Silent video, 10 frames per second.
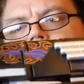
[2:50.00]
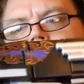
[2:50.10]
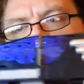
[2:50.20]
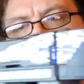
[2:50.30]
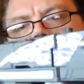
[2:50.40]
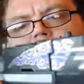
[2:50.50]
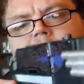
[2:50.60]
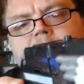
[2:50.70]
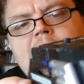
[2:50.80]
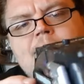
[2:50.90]
There are a few
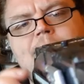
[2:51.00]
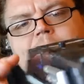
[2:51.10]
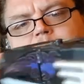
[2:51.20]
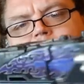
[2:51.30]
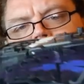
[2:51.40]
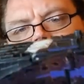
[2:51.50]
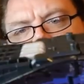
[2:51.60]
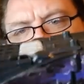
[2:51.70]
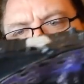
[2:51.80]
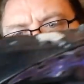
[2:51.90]

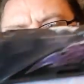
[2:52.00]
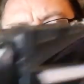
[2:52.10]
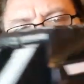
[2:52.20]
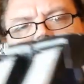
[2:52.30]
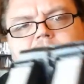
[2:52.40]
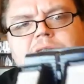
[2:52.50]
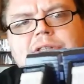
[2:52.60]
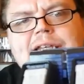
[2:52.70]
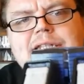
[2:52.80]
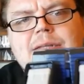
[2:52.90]
nitpicks. Number one,
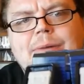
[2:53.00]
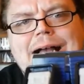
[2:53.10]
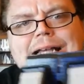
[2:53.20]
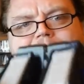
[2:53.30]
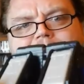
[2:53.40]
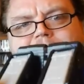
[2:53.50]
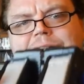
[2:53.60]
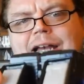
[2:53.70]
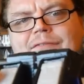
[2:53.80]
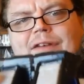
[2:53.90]
these at the back,
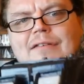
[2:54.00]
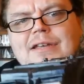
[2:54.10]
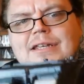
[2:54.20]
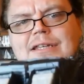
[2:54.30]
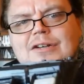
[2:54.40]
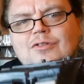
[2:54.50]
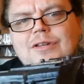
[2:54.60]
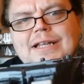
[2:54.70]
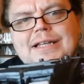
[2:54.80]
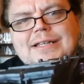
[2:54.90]
they are very
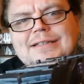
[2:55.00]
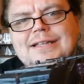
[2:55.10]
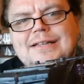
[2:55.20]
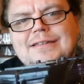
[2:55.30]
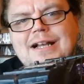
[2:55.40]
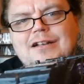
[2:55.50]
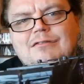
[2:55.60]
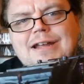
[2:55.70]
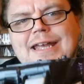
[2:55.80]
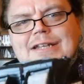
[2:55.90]
ugly. That
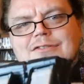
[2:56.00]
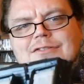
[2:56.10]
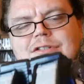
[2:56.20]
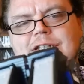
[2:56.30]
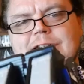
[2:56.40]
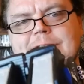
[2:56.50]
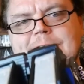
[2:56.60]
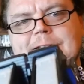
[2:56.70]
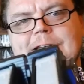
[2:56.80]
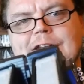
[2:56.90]
grey, just,
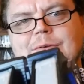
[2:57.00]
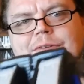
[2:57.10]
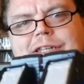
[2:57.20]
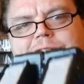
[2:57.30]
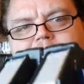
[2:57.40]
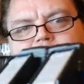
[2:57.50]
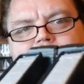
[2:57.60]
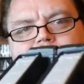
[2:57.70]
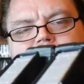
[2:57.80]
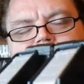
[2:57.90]
I know what these are going to
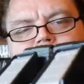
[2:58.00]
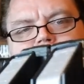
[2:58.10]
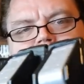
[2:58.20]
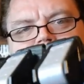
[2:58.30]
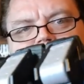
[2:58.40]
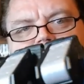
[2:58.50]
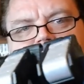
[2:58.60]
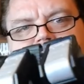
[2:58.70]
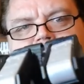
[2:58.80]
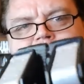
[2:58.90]
become in the robot mode.
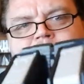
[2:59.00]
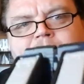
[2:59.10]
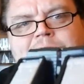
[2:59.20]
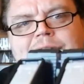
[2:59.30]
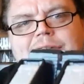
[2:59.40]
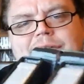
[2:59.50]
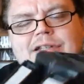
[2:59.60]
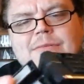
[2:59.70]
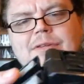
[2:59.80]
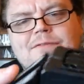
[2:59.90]
They're
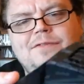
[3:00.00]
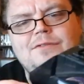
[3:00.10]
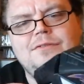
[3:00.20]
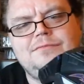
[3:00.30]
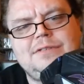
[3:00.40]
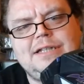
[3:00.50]
going to be the foot